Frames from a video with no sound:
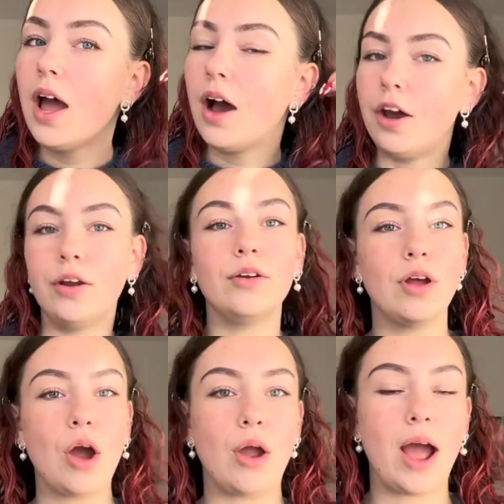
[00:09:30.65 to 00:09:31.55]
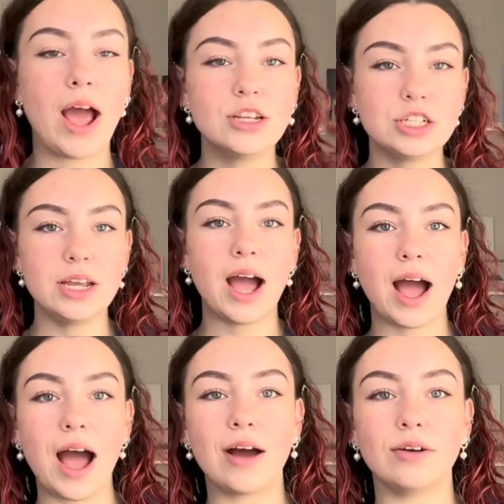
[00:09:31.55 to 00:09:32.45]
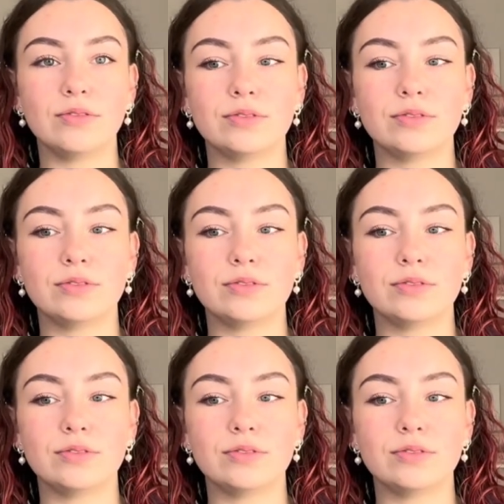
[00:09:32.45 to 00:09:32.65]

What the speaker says: I don't know. I actually have